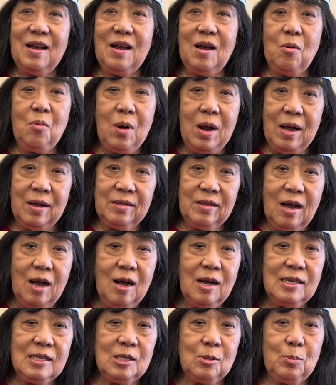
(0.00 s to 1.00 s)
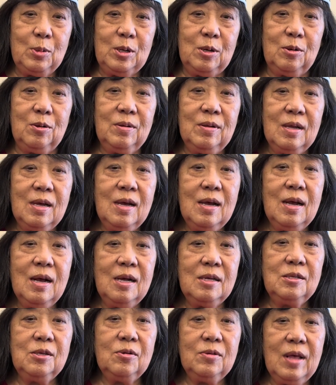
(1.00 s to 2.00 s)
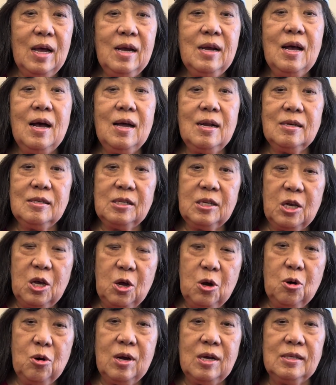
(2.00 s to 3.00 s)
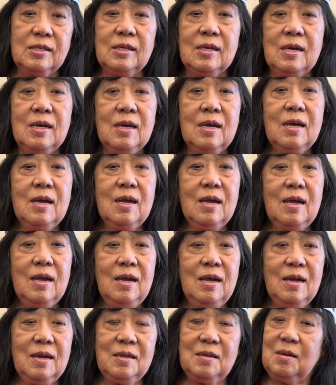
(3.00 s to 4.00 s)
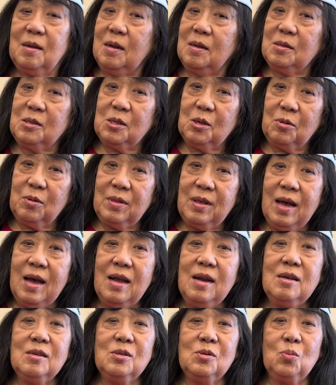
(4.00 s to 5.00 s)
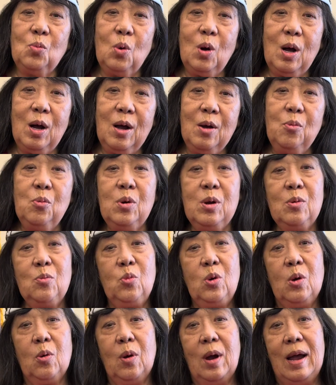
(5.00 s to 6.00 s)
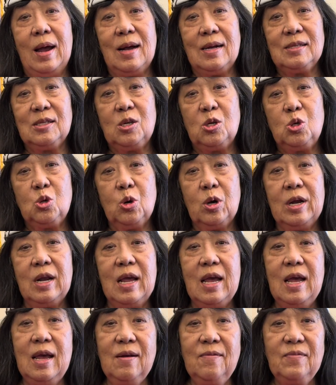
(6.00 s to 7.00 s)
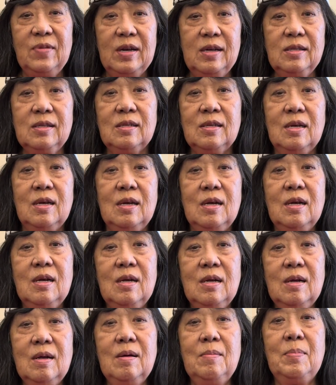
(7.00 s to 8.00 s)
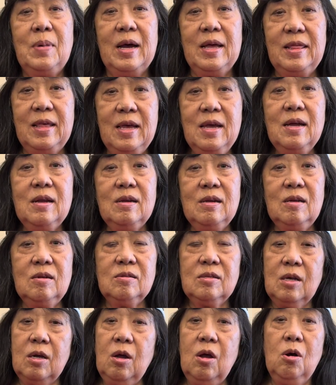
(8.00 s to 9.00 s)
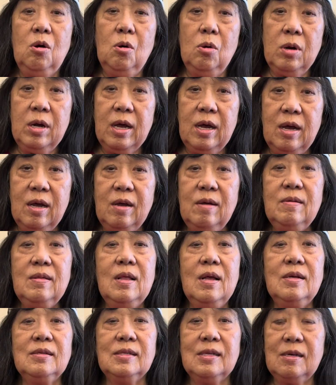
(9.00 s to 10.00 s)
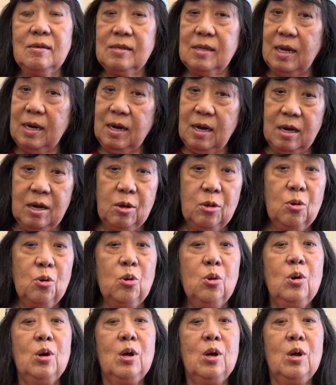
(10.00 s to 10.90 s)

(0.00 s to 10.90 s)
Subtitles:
around the hospital. And so that got us curious. And so that is why when we were asked to join AMVETS, by then he was like, oh, okay, that sounds like another